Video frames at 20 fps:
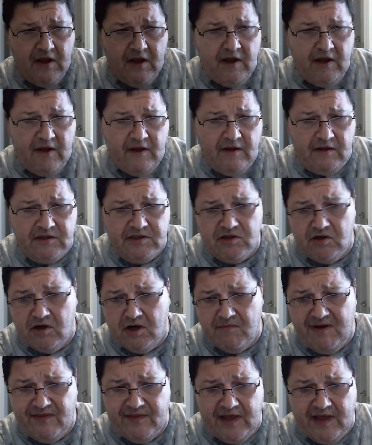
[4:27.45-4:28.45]
I'll talk
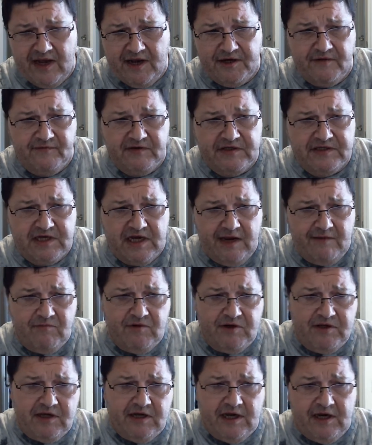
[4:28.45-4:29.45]
about that another time,
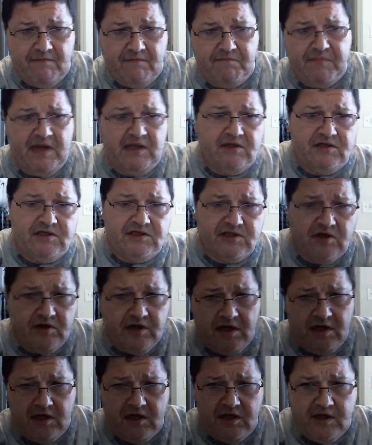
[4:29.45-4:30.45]
where you kind of balance on
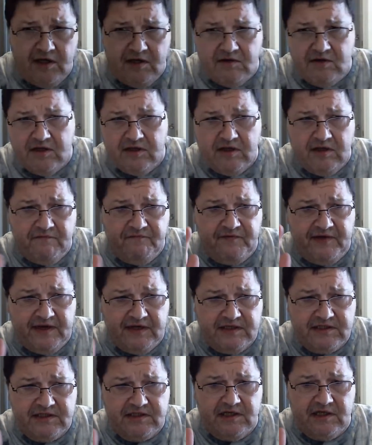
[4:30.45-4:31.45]
it, and it
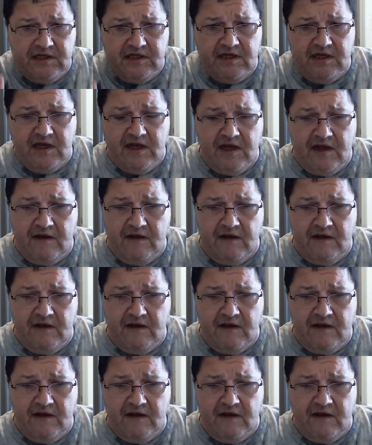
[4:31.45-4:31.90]
affects the